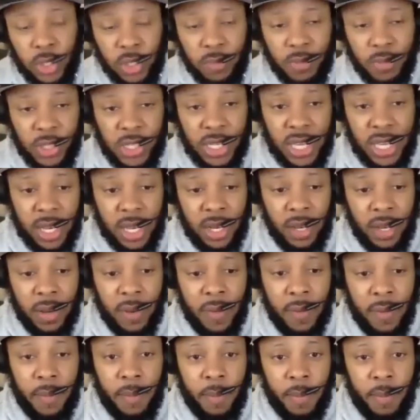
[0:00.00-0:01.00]
shit.
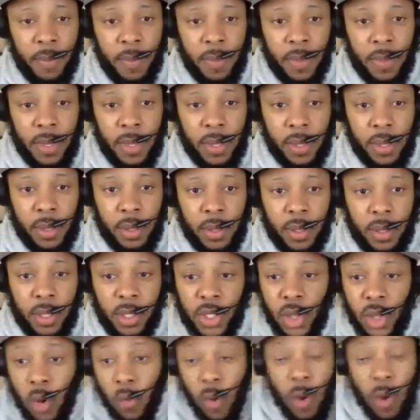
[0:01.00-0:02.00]

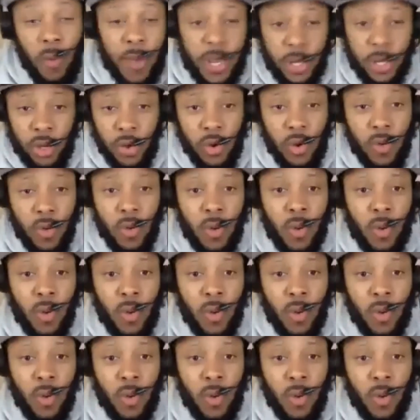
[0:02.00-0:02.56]
So what we do,